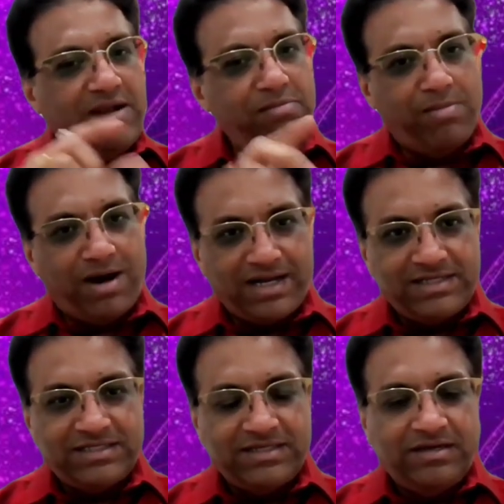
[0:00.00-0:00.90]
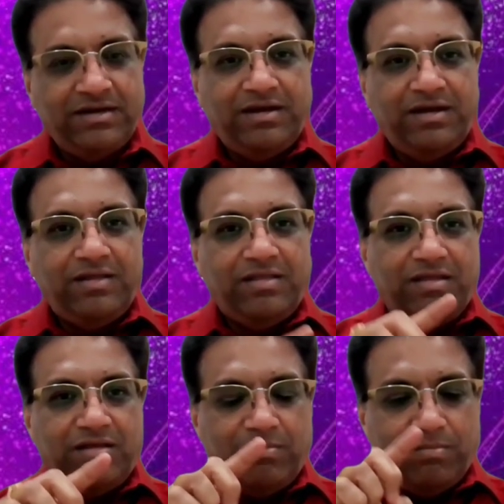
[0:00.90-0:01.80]
and Mars,
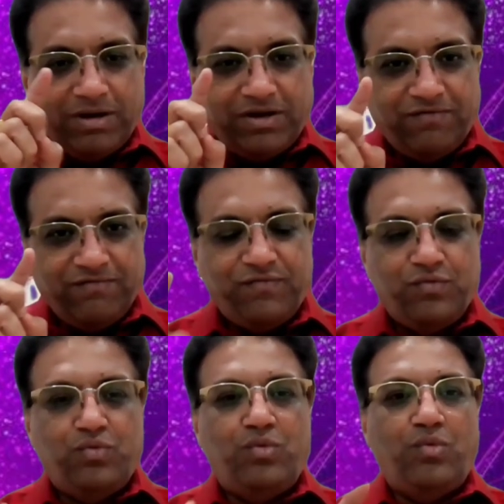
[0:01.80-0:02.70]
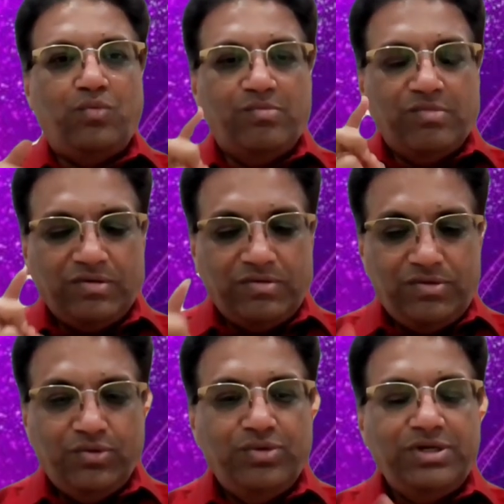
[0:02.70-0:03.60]
but if you
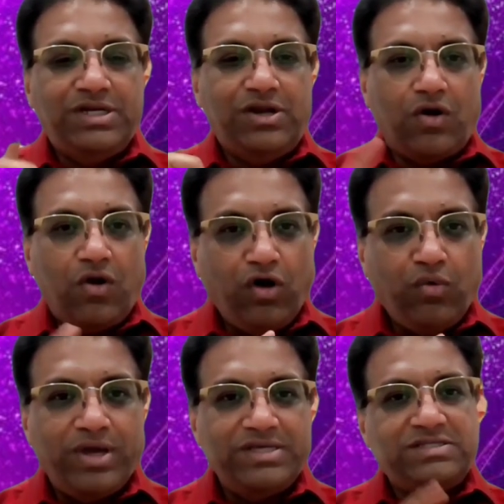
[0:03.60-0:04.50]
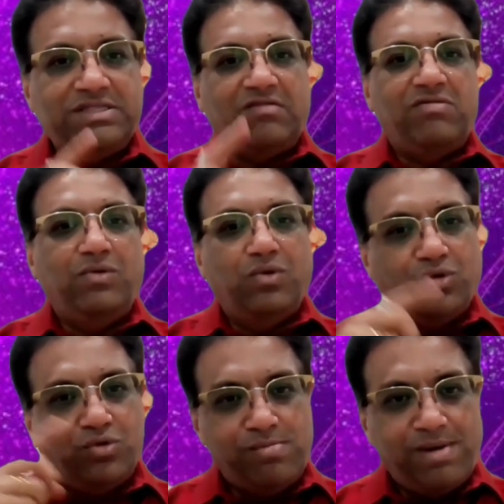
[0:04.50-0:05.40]
do it in a clockwise, that will
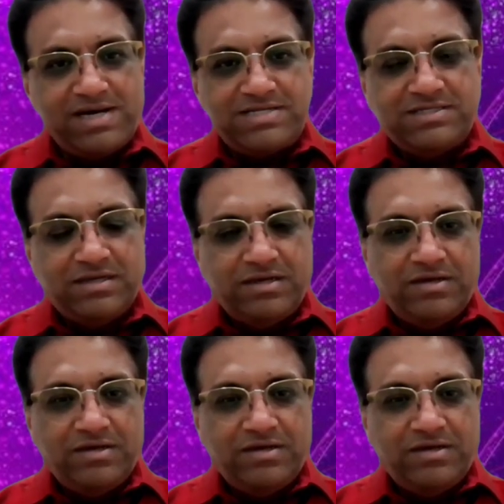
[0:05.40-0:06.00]
go to Mars.